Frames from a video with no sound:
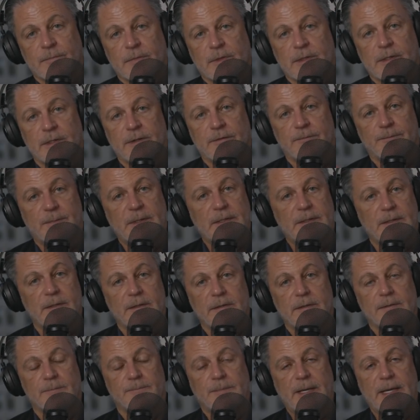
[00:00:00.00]
that have been
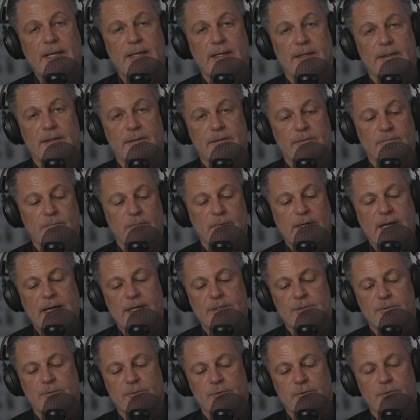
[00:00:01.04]
paid,
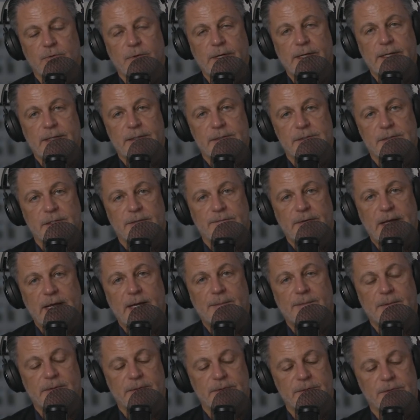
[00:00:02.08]
actual trades that have
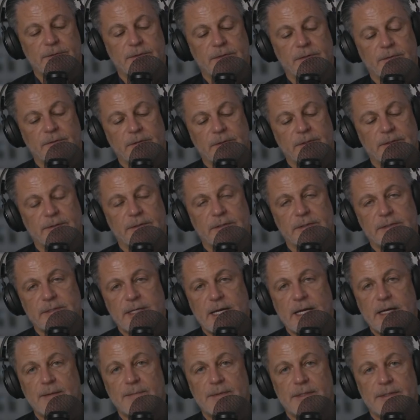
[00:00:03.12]
happened. So you can look at the
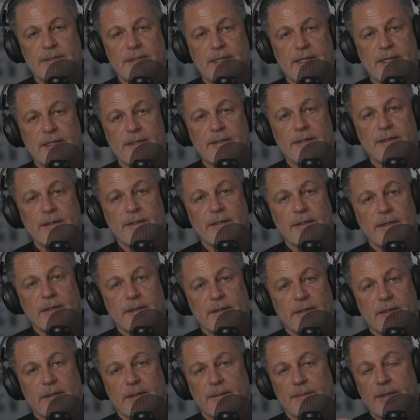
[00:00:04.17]
time, the date,
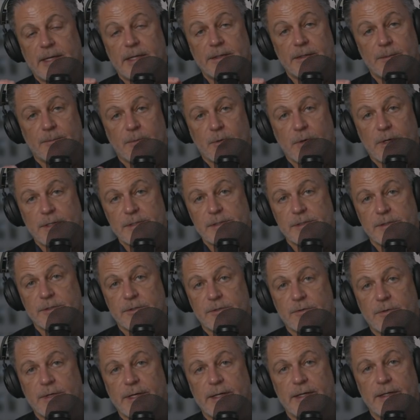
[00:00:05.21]
and the price of the
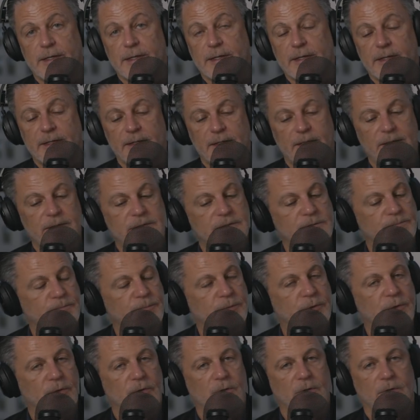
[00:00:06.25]
trade, and it's
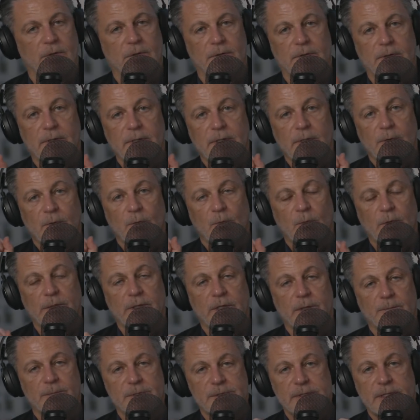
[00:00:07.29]
pure
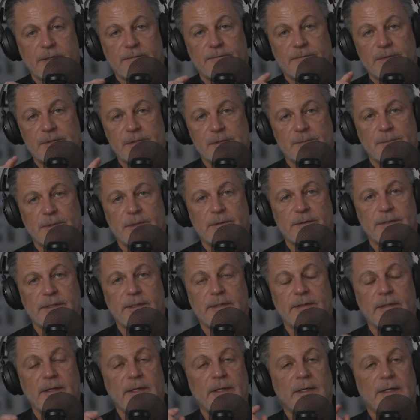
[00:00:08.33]
100%
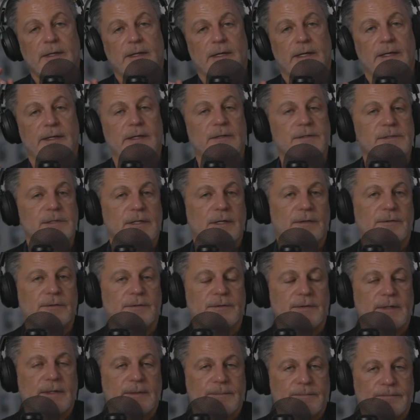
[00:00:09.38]
visibility. And here's the other
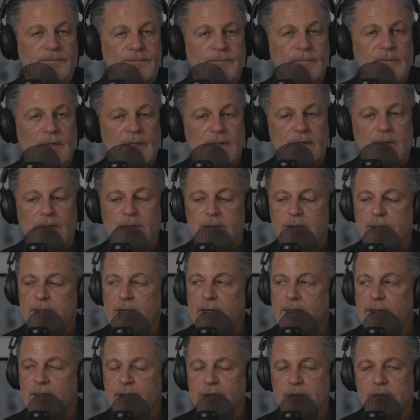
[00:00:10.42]
thing.
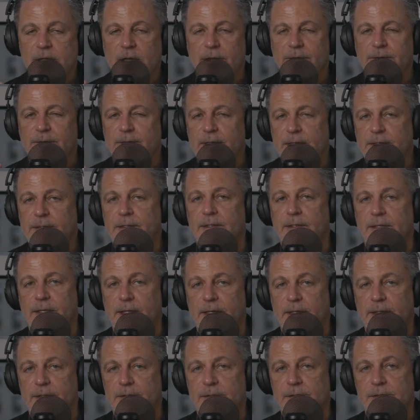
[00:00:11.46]
StockX
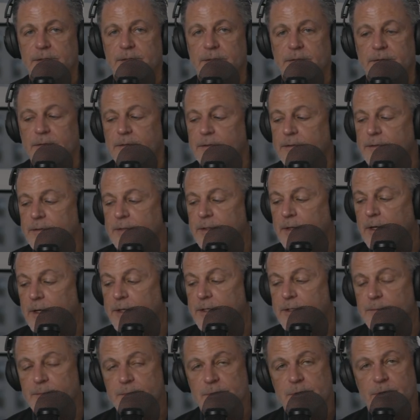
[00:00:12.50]
authenticates the
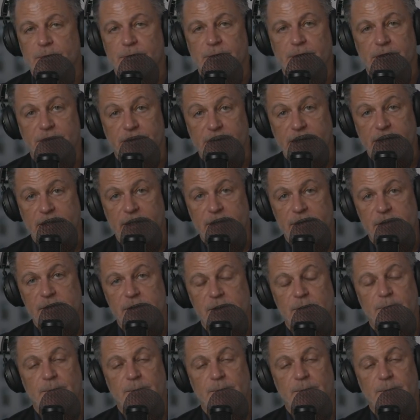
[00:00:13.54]
items or the things